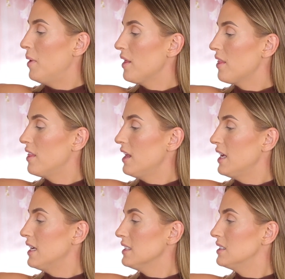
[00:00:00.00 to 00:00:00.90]
But
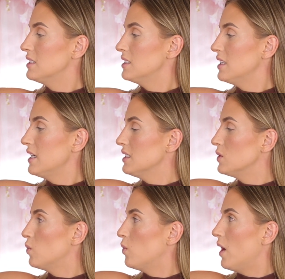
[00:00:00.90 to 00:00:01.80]
this
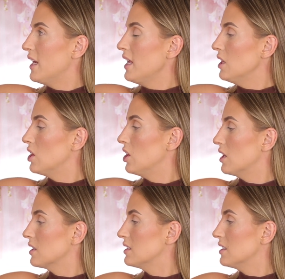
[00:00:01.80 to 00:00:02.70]
is what it
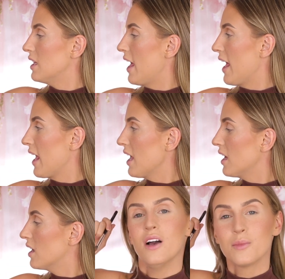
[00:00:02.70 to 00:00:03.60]
looks
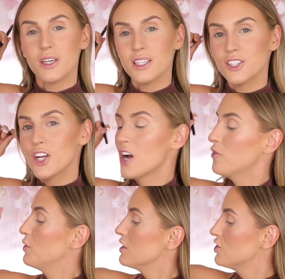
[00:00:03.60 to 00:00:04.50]
like. I'm gonna start
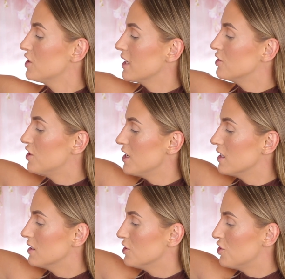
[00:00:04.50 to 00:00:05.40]
off with the shade
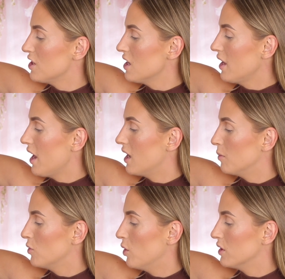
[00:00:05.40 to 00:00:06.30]
Cheek to Cheek and
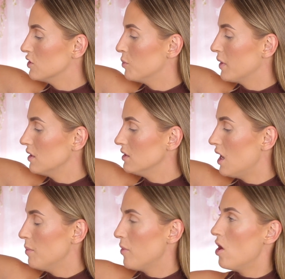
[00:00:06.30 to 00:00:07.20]
I'm going to pick this
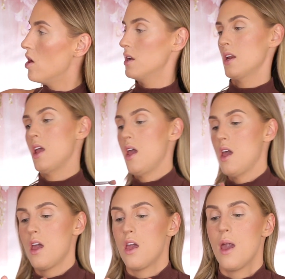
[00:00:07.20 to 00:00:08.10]
up on
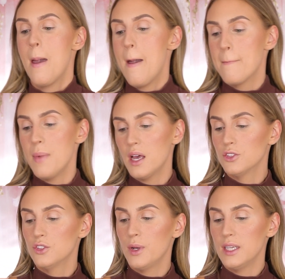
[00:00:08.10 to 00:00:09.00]
a
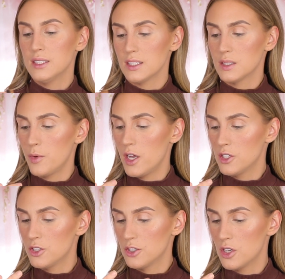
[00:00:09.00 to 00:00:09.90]
MAC 286
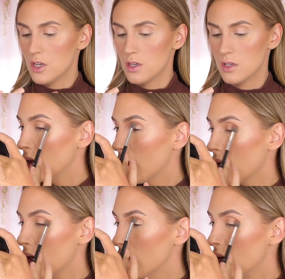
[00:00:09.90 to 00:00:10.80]
brush
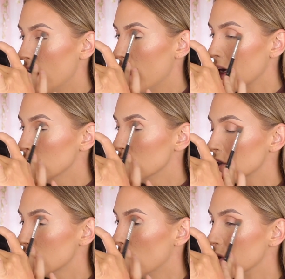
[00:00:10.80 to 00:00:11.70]
and I am
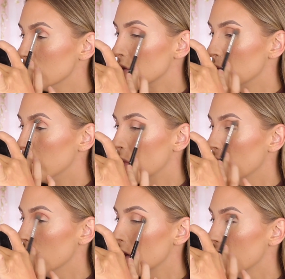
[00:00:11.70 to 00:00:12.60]
just going to
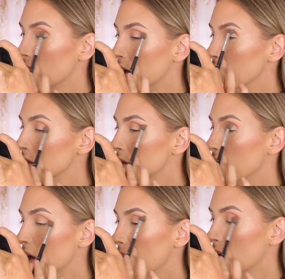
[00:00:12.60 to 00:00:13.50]
put this
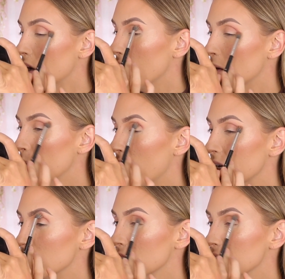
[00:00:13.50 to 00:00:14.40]
in
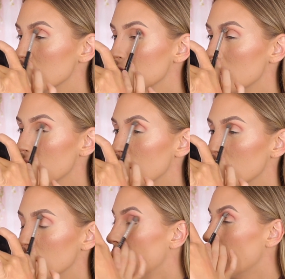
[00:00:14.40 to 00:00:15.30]
my
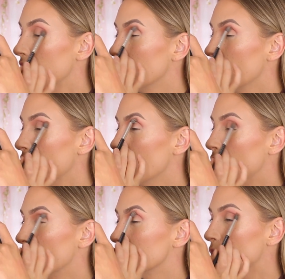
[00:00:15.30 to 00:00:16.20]
transition and I know I
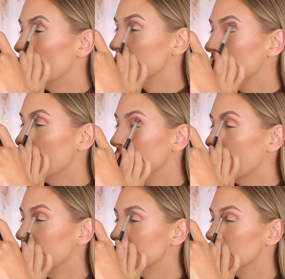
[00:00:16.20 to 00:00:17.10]
always always tell you
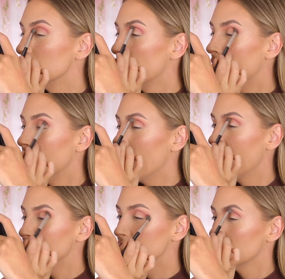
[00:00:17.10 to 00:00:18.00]
guys this but
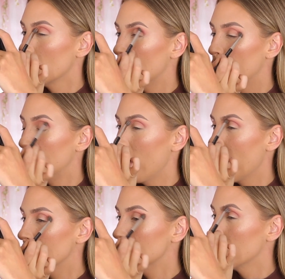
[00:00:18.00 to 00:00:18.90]
I just go
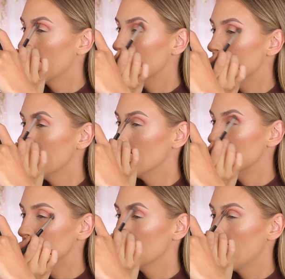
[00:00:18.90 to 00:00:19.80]
back and forth in
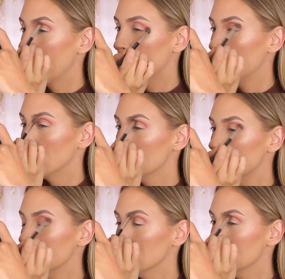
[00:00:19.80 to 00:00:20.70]
windshield wiper
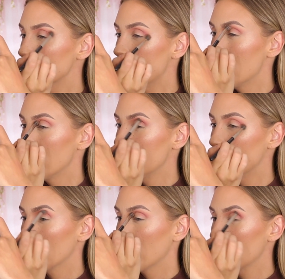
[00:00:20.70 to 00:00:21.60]
motions and I
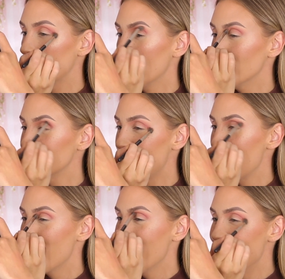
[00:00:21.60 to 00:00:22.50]
never pick my brush
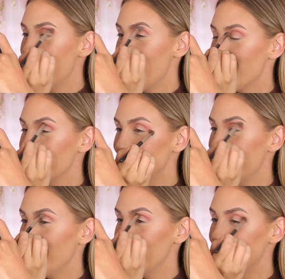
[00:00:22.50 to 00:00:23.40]
up and
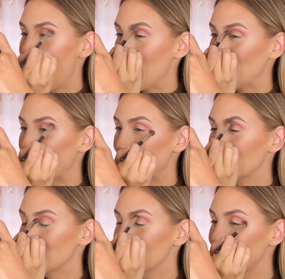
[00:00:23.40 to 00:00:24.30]
then I will go
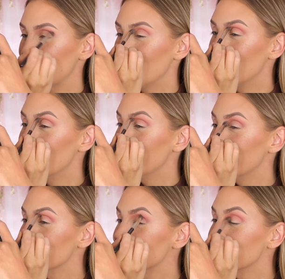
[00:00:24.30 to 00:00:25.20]
in
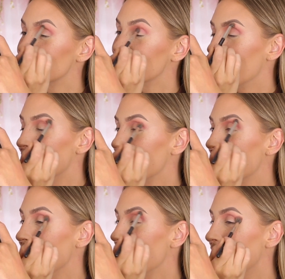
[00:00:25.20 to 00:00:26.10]
circles and
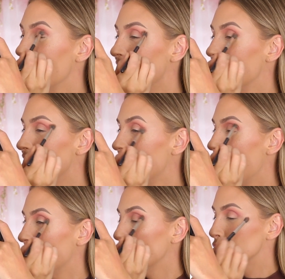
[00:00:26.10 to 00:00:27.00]
then
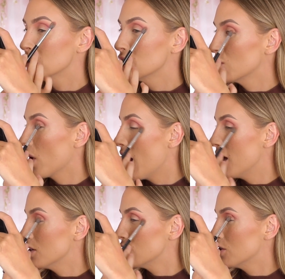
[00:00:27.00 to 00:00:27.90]
I will
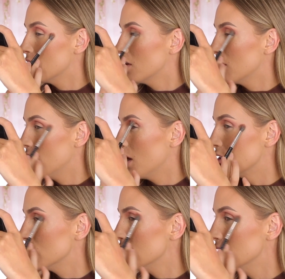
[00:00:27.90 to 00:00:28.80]
scratch the
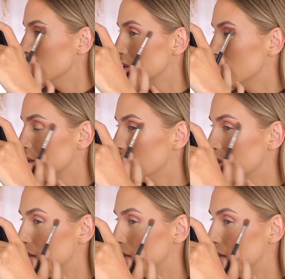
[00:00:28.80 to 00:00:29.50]
edges.